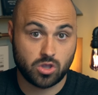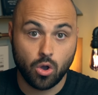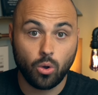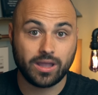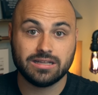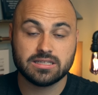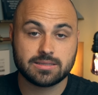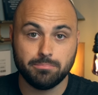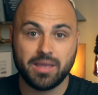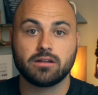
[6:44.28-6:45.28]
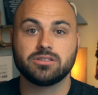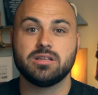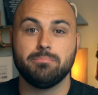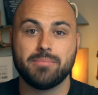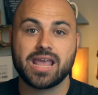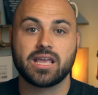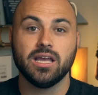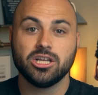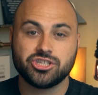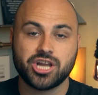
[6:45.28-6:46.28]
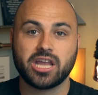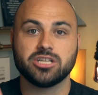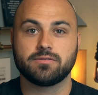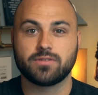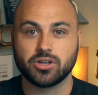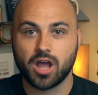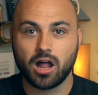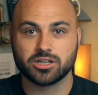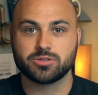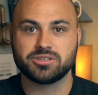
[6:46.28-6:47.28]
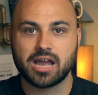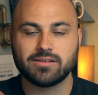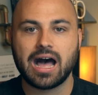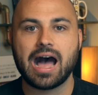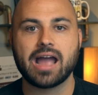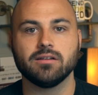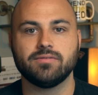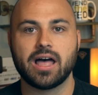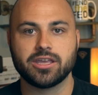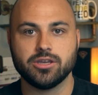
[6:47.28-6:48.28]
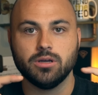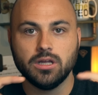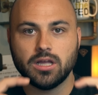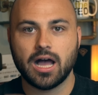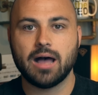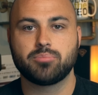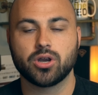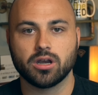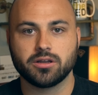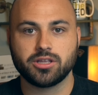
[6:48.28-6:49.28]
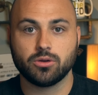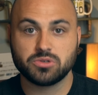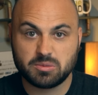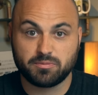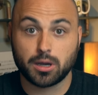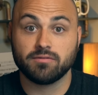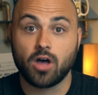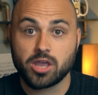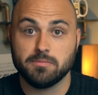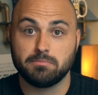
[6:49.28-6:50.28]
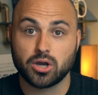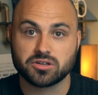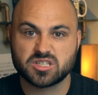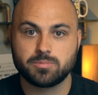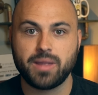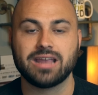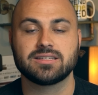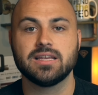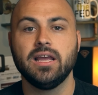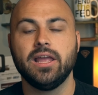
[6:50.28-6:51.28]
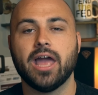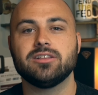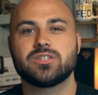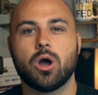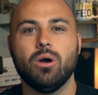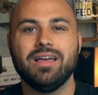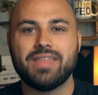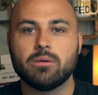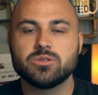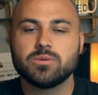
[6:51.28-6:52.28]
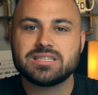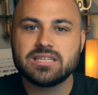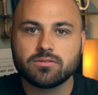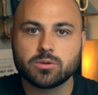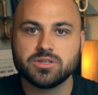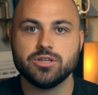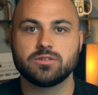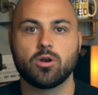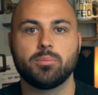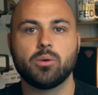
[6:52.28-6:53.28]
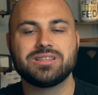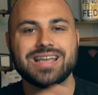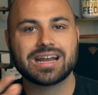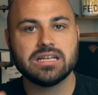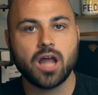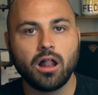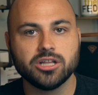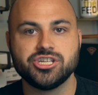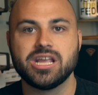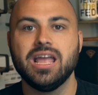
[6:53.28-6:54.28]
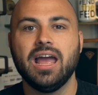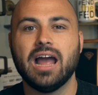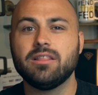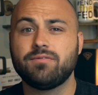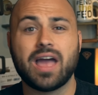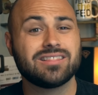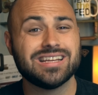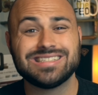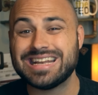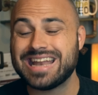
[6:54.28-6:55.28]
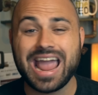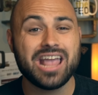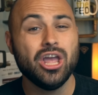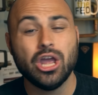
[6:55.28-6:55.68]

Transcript: coins, metal, to make change for dollars, which have a higher value uh, per, you know, per volume, per space. And so that was what silver was used for. But with technology and the fact that today